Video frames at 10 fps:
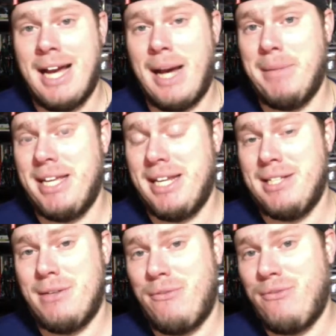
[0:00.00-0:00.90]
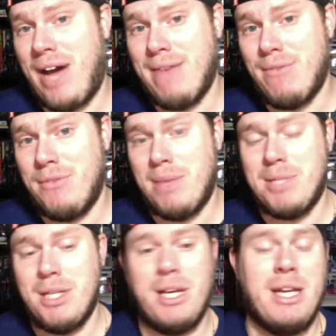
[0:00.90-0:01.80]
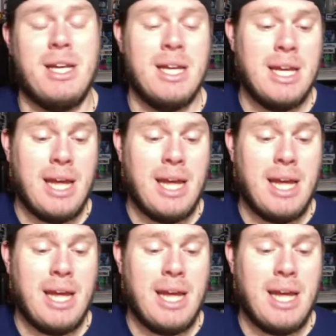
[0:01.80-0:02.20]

I'm going to get into 5 of them tonight.